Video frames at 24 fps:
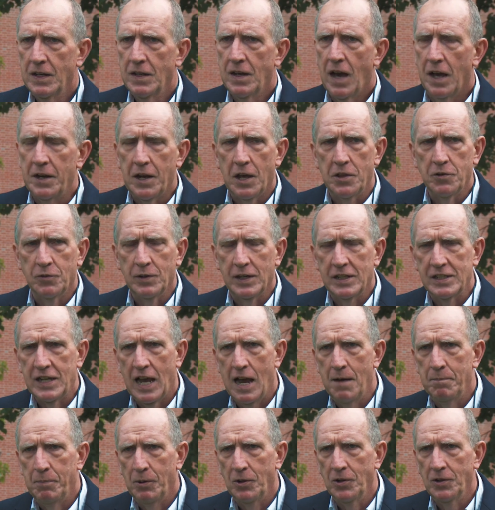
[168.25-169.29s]
Another
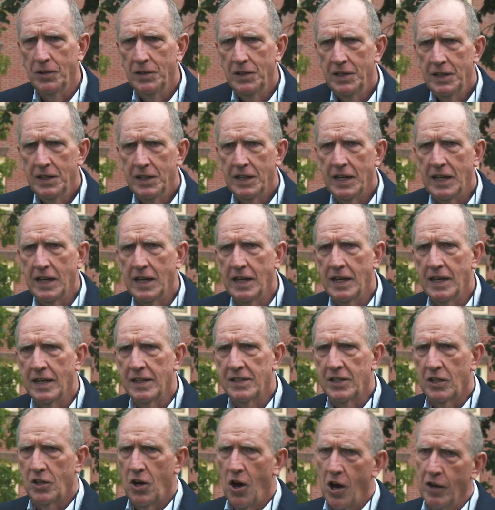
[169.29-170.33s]
example
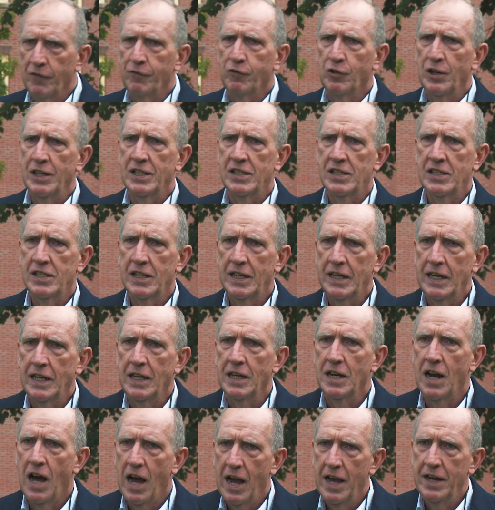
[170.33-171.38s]
is a conference
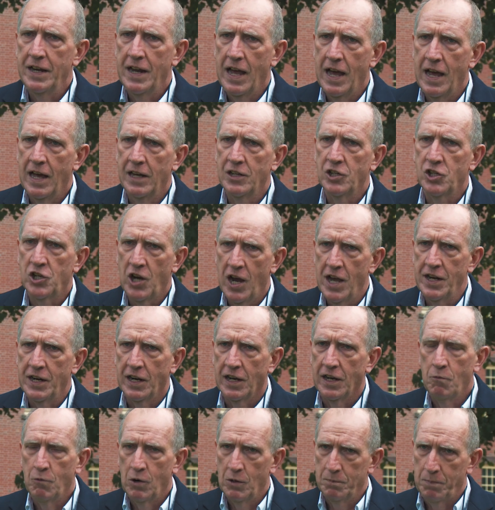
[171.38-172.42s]
in Hainan,
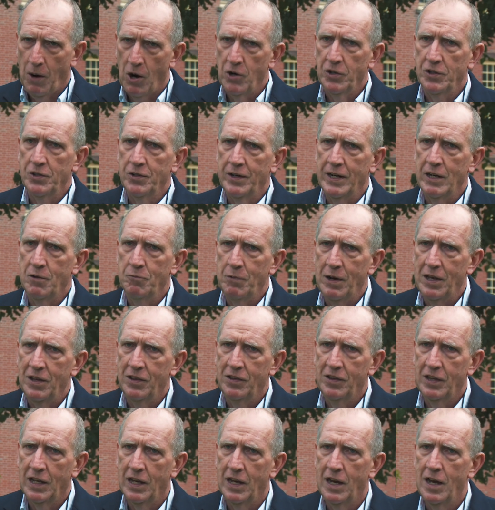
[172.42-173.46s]
China. We're partnering
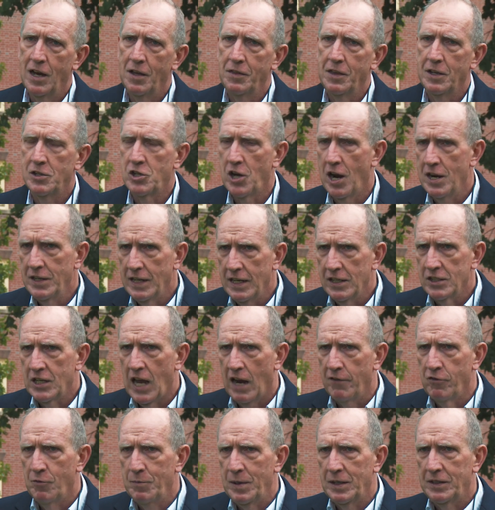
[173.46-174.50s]
with the Chinese
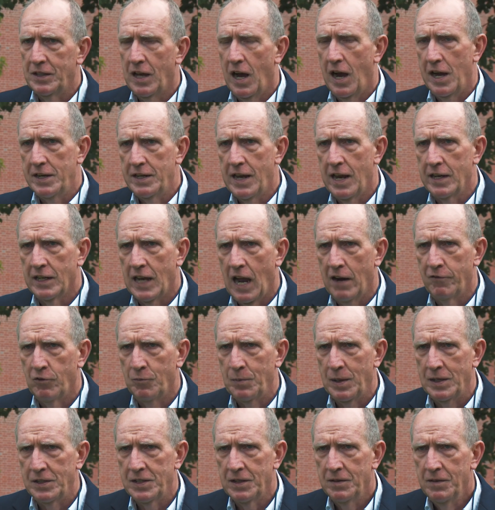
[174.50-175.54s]
government, the Hainan
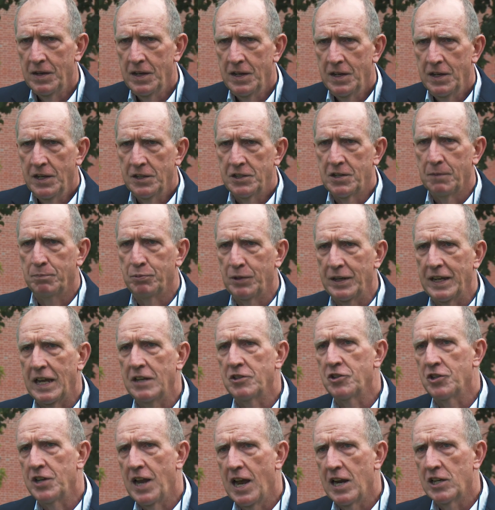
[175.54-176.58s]
government, to bring
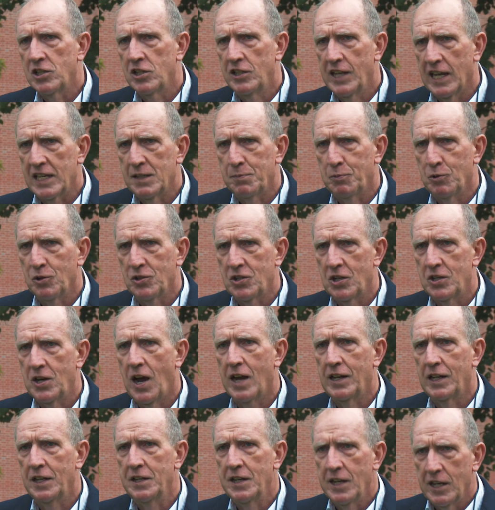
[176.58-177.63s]
international experts on
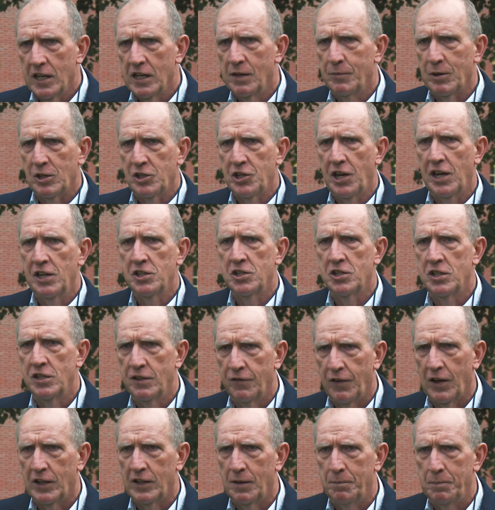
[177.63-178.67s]
island economic change and
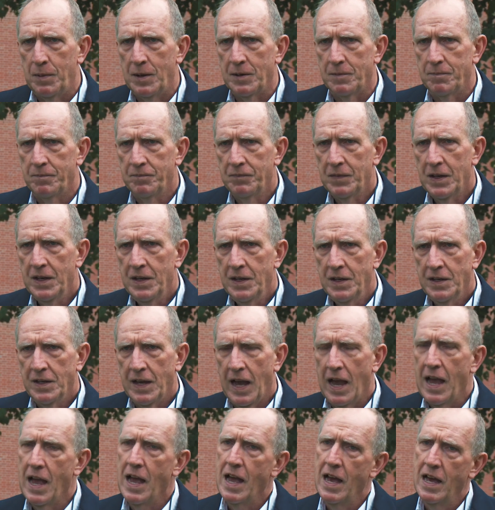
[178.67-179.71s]
development.
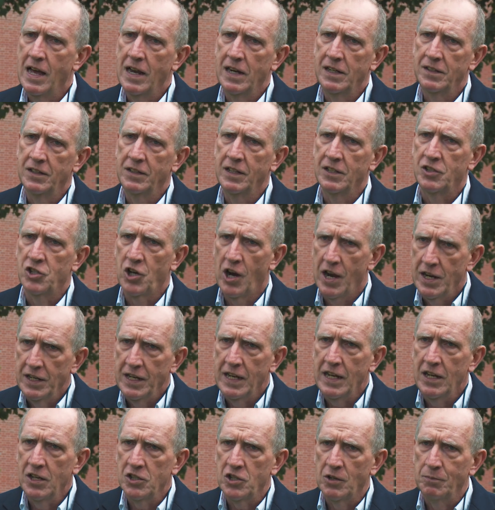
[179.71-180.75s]
And the
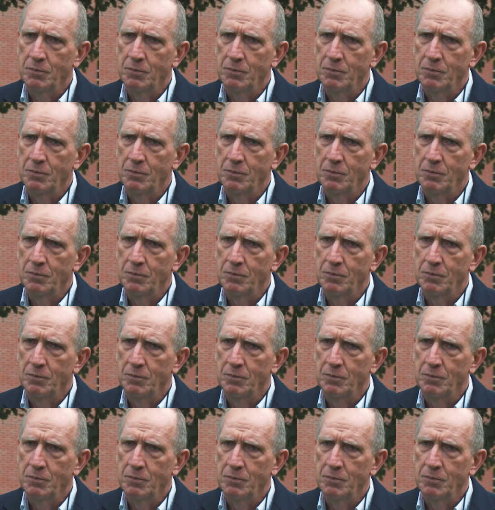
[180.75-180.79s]
Chinese